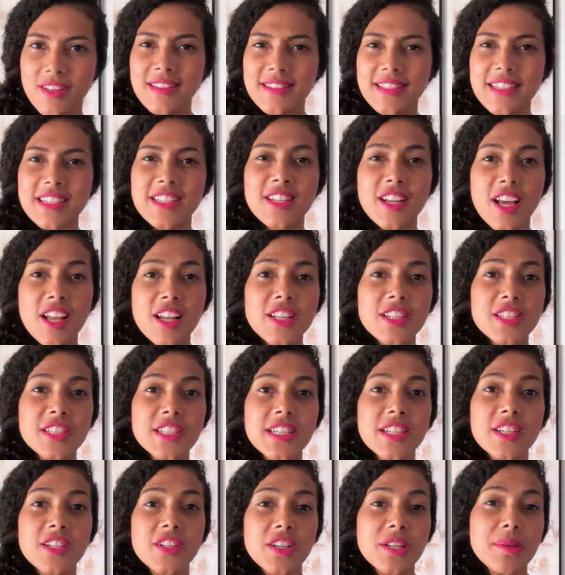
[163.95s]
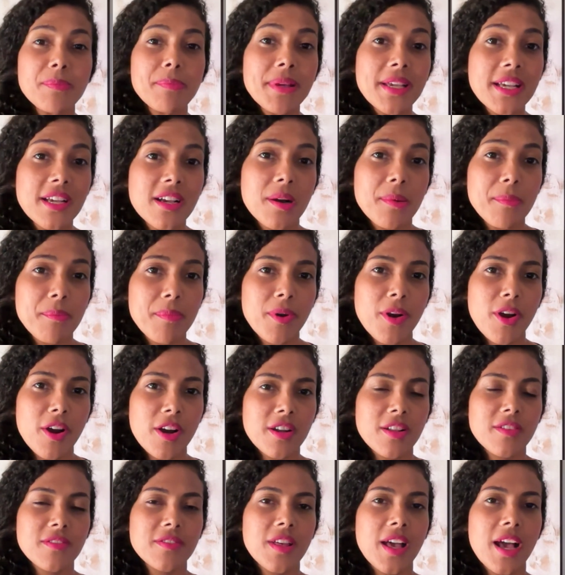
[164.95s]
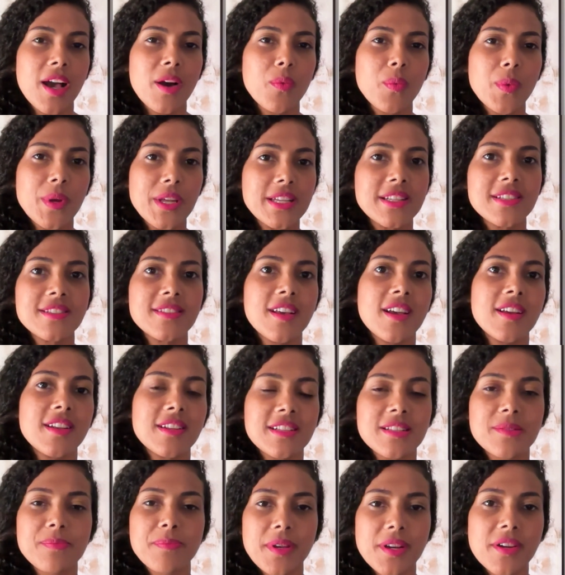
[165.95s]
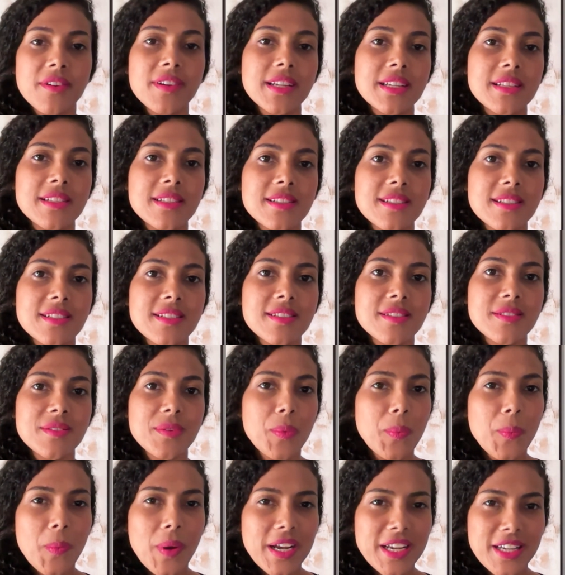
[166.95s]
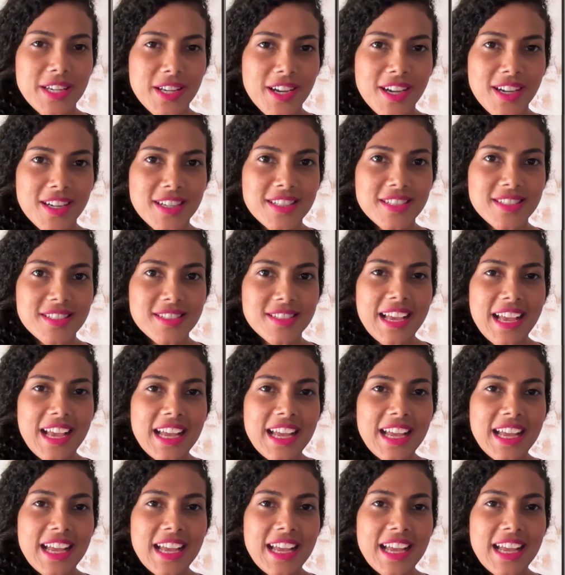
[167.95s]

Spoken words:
Technology could become part of how we design experiences. Why not?